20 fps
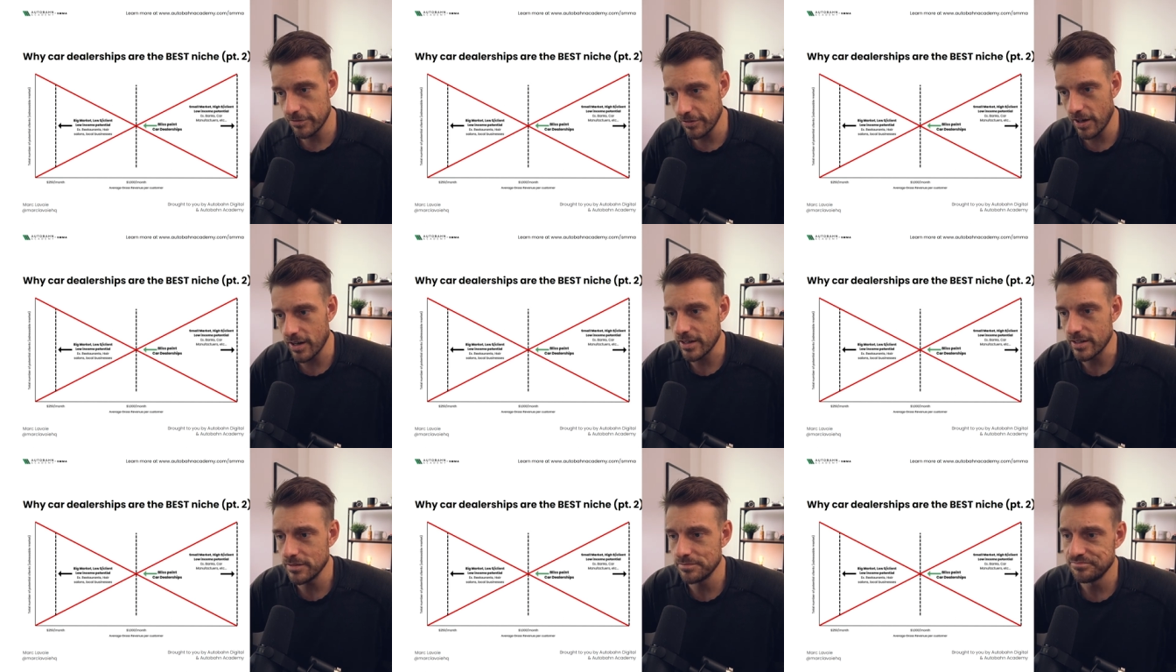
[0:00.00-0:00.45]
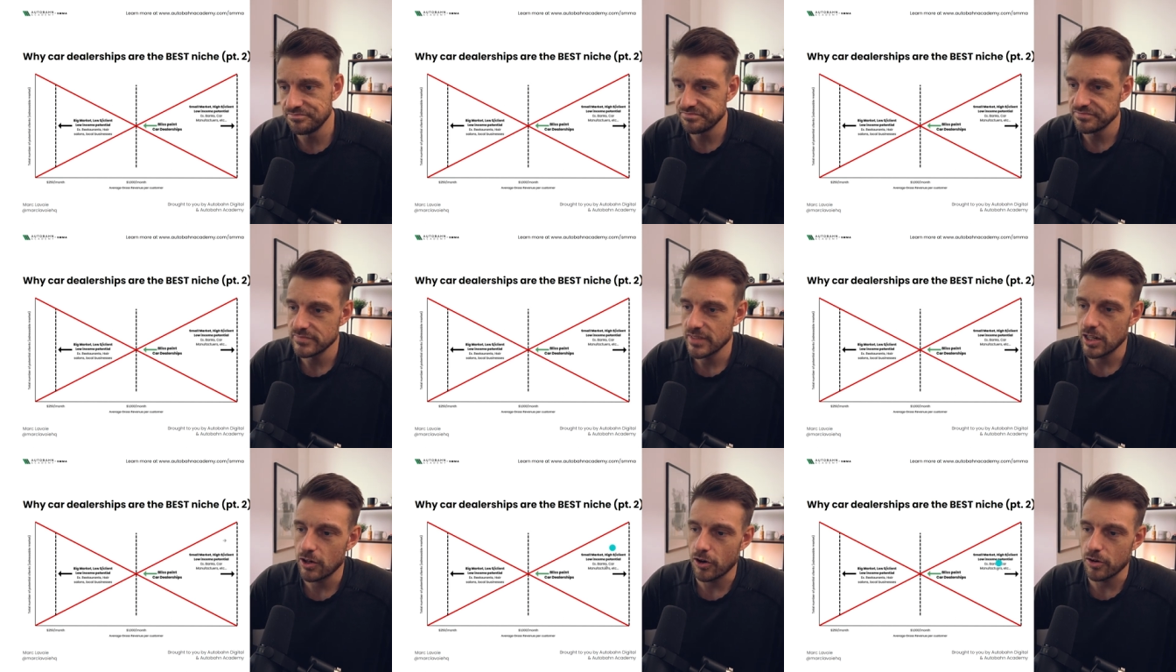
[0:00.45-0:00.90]
Fine,
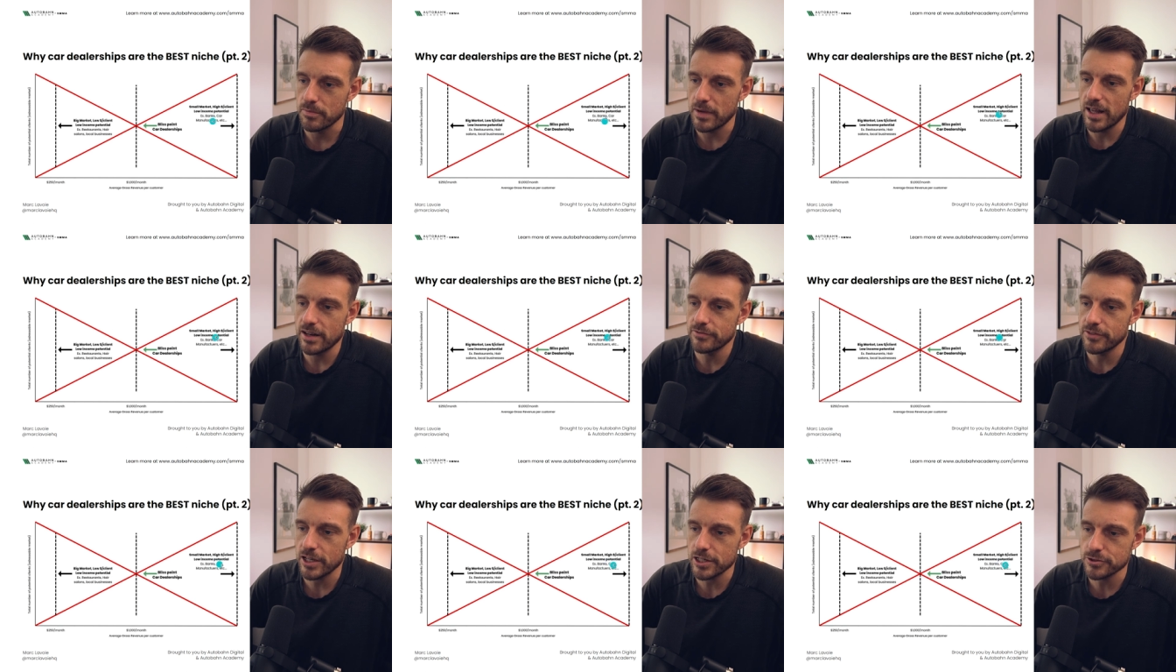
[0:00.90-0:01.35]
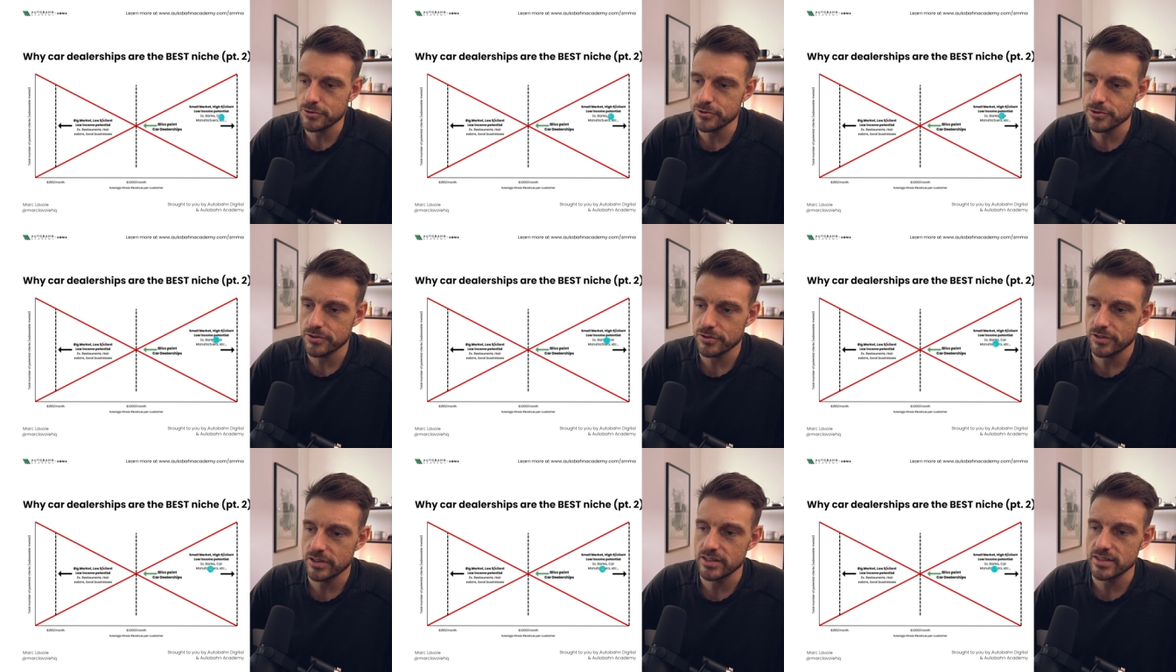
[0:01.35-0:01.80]
car
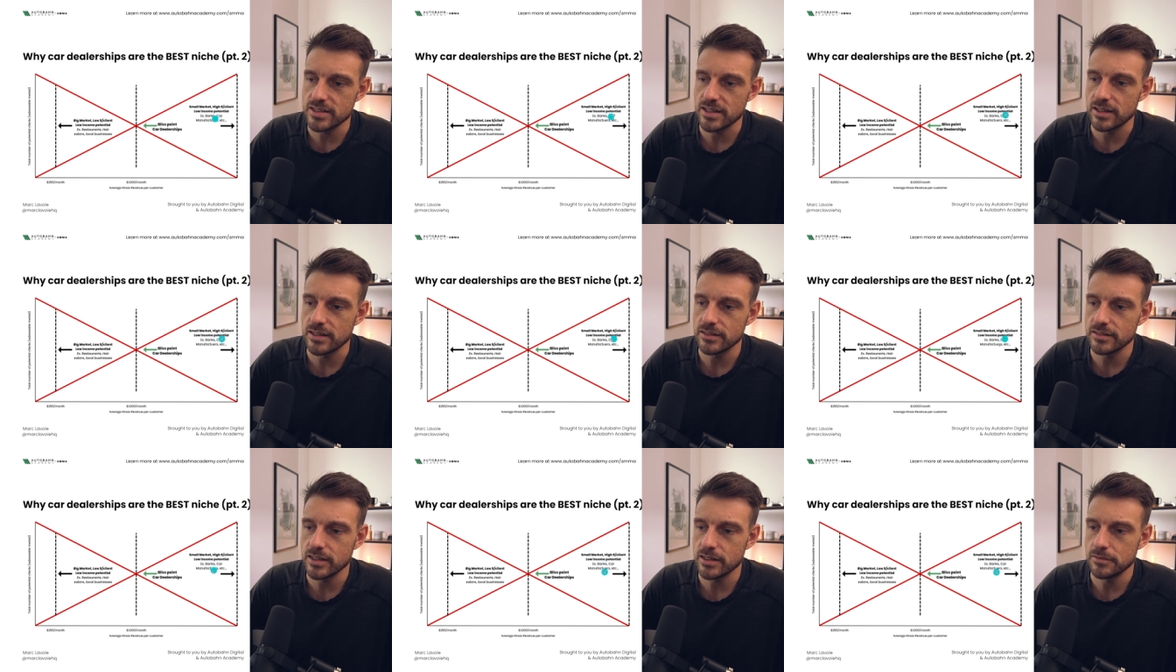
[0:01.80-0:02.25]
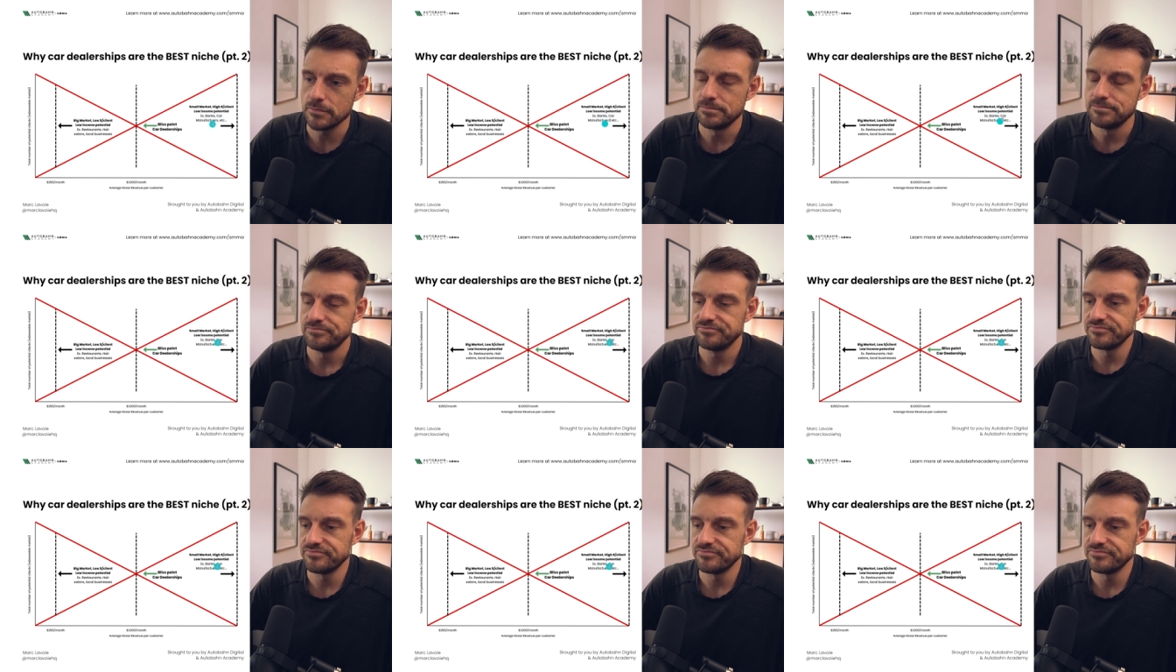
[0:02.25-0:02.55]
manufacturers are inside there